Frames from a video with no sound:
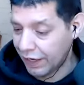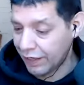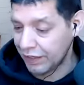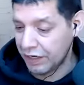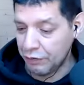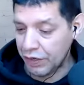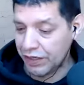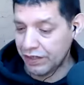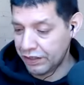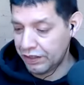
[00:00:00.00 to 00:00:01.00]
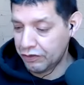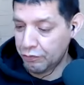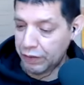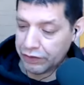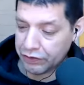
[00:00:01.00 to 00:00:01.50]
And in a way, since you
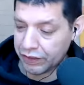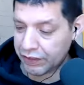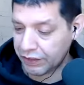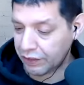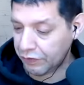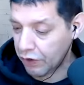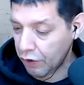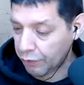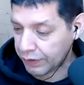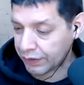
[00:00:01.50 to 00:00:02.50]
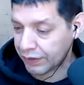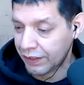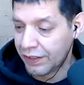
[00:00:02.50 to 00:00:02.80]
mentioned uh, Stephen Hawking,